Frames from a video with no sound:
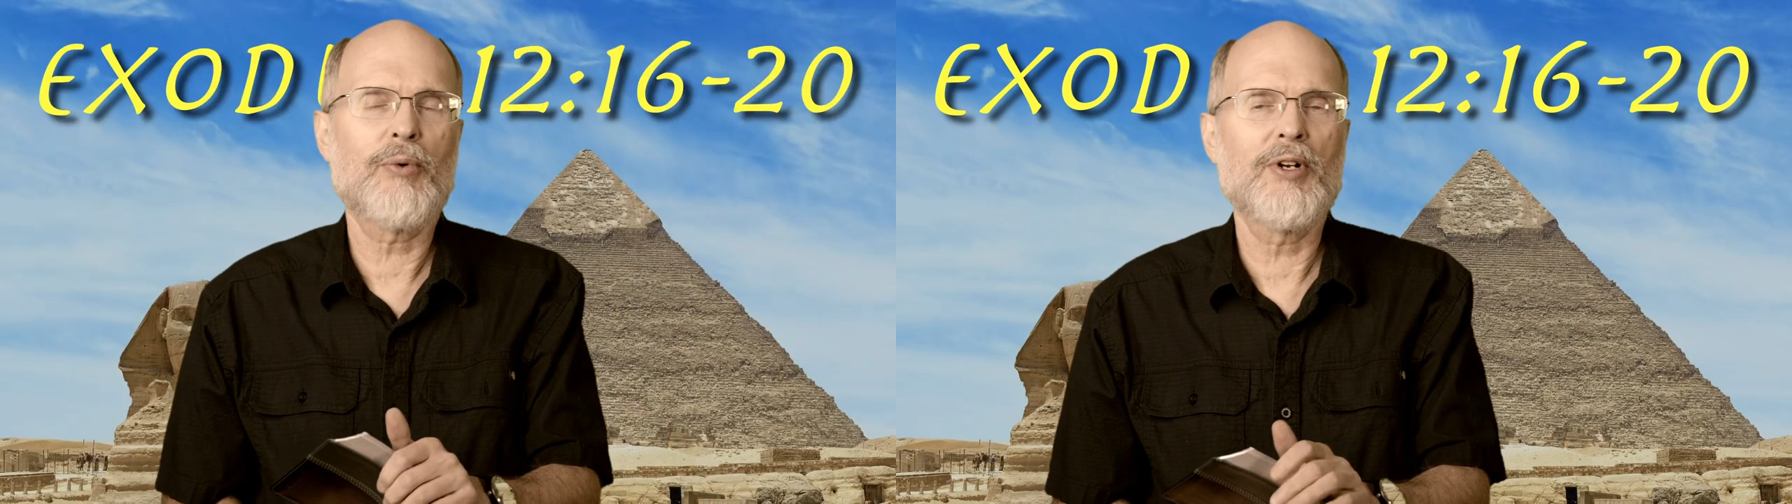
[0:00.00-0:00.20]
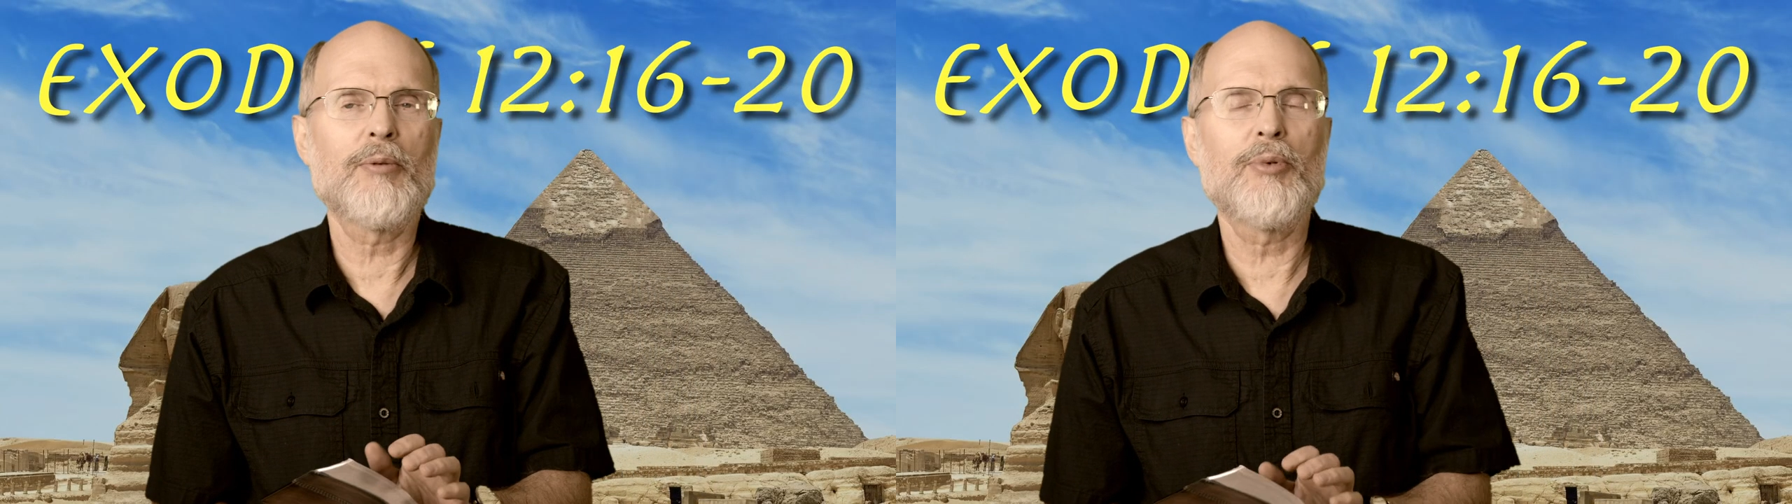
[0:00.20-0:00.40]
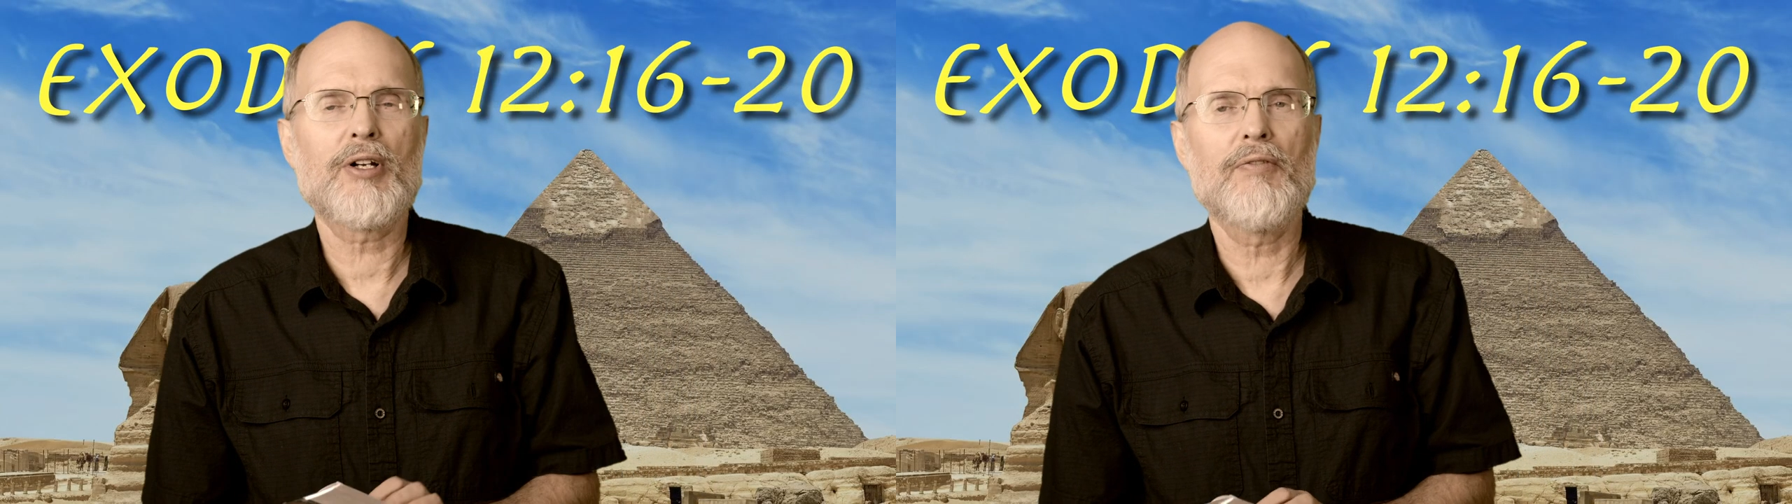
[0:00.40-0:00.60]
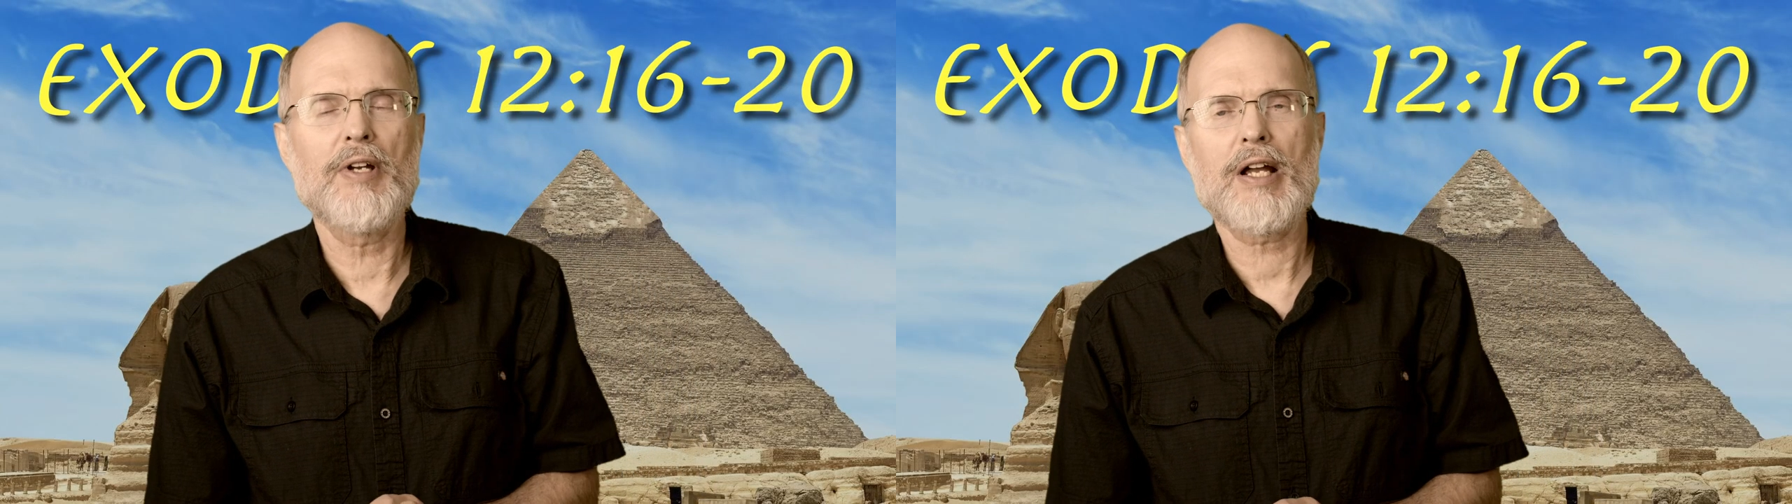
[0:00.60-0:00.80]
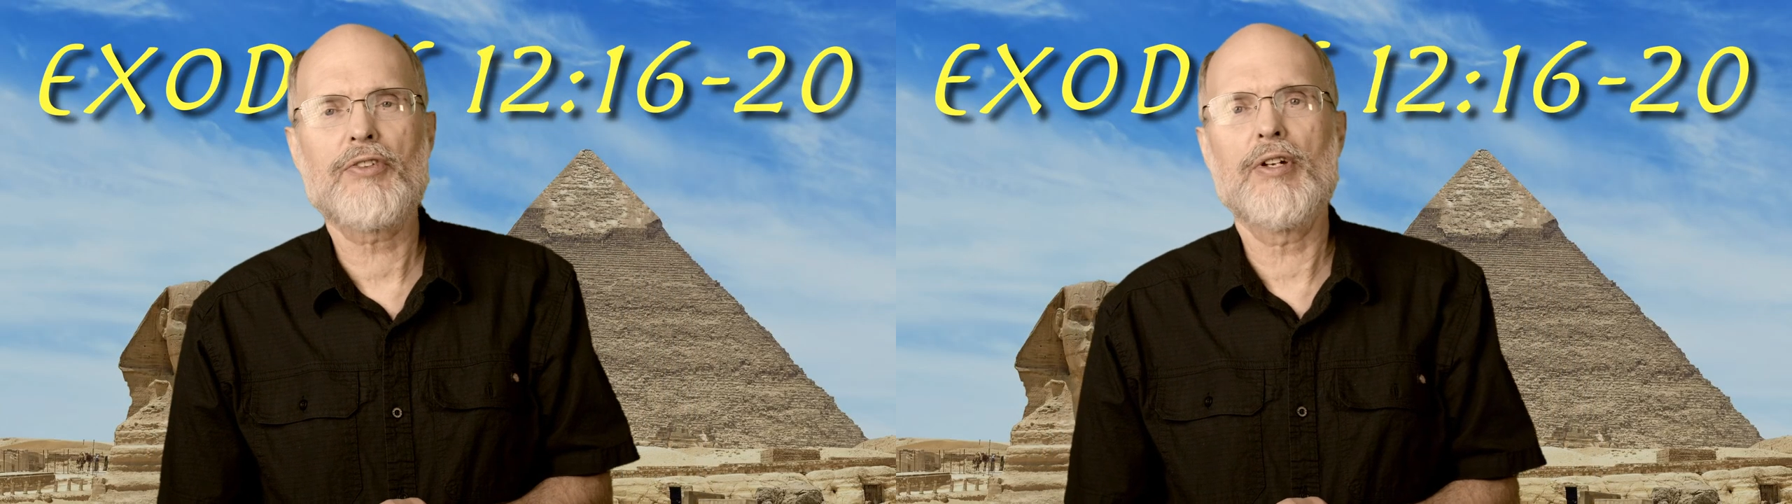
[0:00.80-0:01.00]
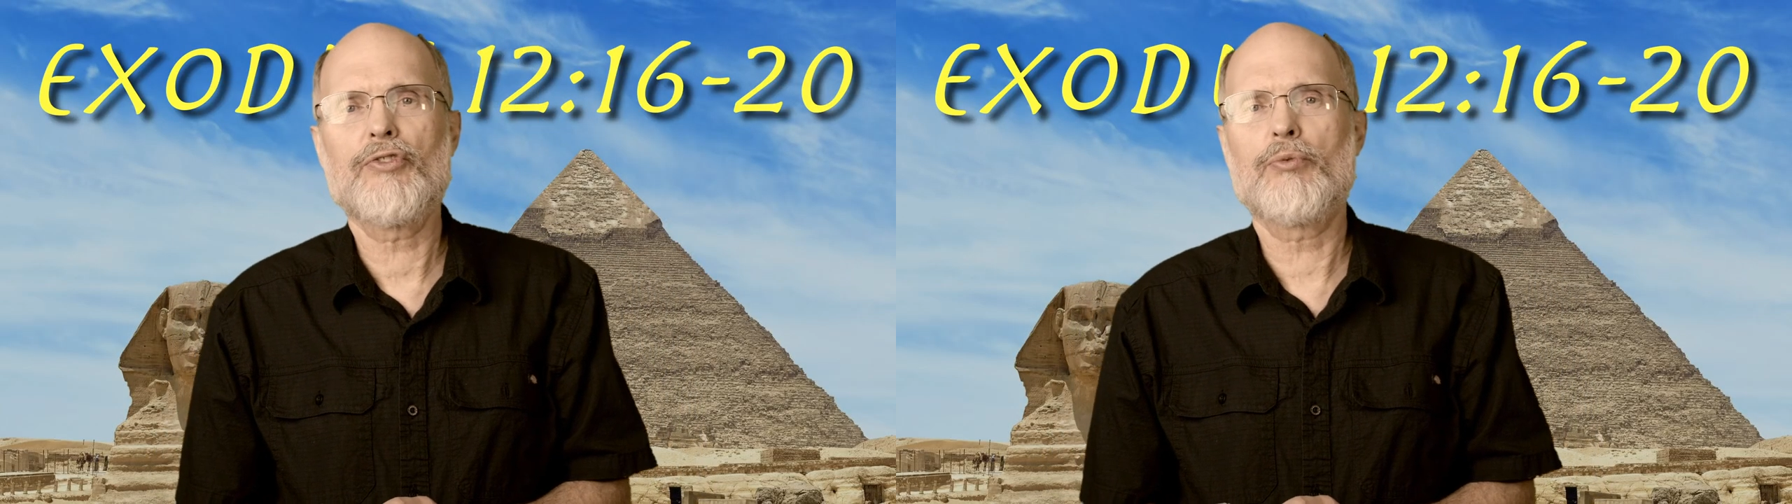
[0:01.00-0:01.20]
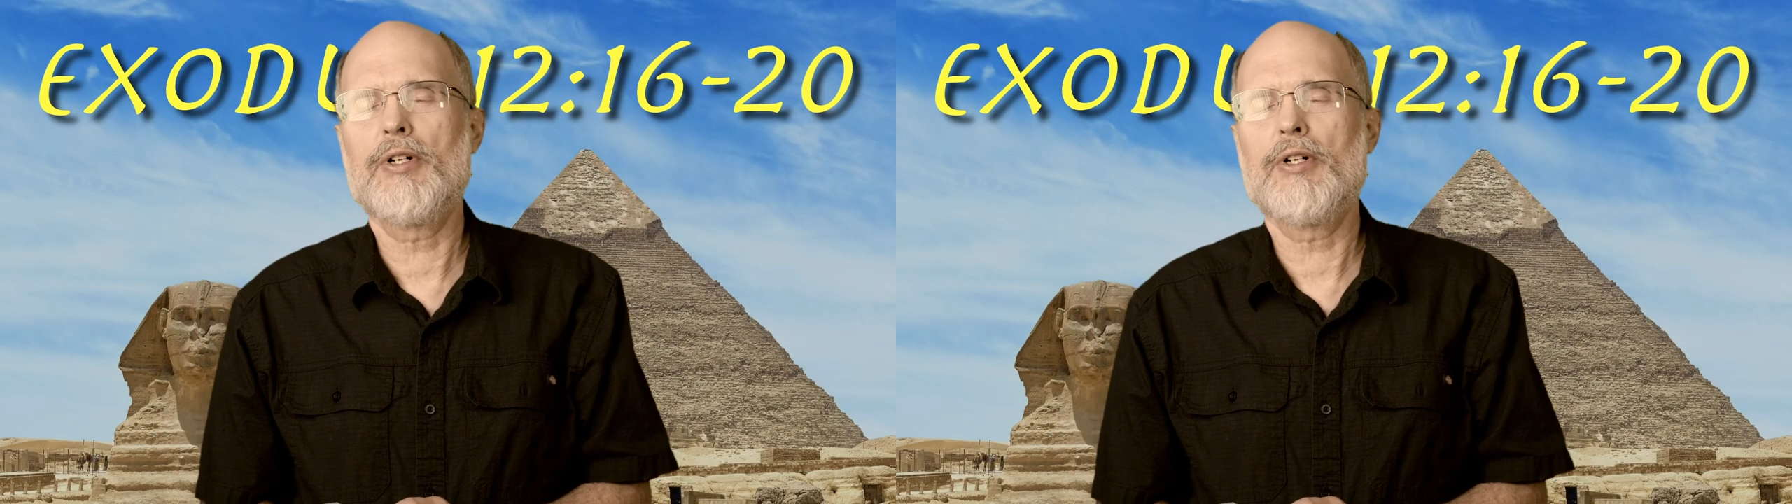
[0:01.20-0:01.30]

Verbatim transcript: We're in the book of Exodus.